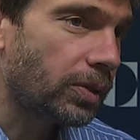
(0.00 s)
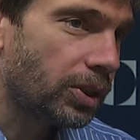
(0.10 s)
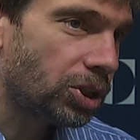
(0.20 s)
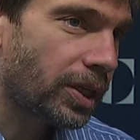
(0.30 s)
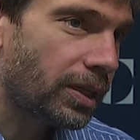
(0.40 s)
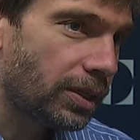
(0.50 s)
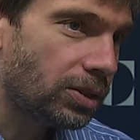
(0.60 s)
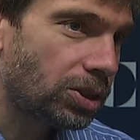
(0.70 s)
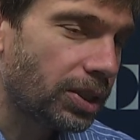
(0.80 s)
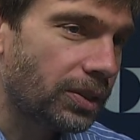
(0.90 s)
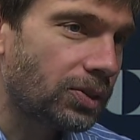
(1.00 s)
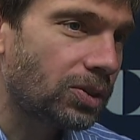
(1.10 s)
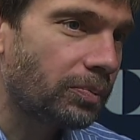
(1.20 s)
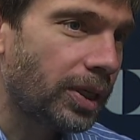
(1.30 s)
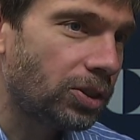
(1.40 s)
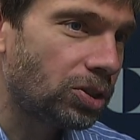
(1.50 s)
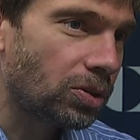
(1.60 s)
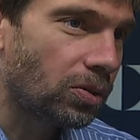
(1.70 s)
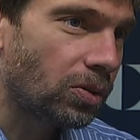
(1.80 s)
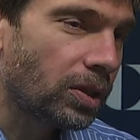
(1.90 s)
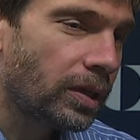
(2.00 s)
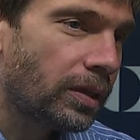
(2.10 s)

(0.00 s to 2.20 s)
but the challenge is to make sure